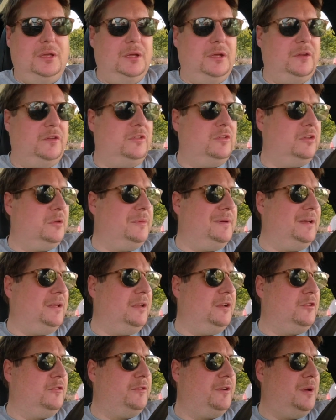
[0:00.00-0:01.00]
Let's talk about
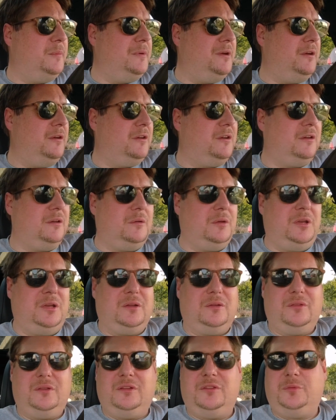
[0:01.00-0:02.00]
Electrify America. You
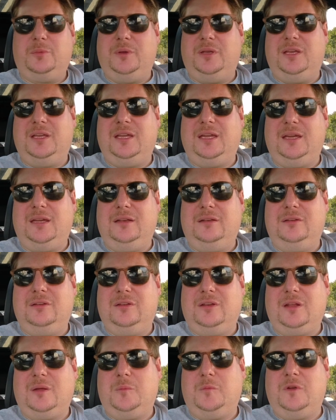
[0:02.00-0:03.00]
know, this weekend,
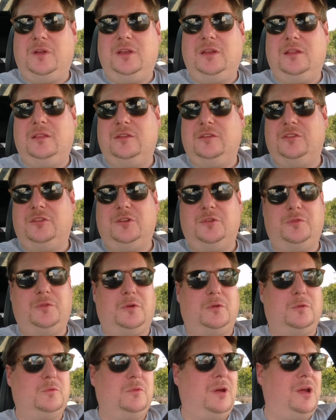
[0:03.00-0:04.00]
and I'm reading this stuff
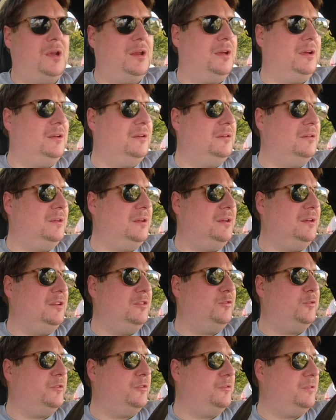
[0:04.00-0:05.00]
on Reddit, it
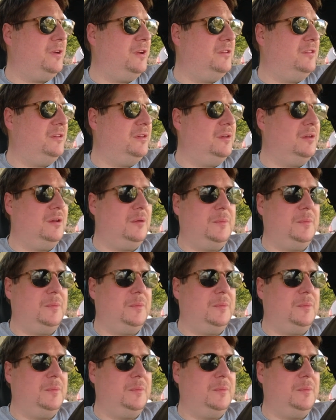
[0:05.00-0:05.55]
is frustrating.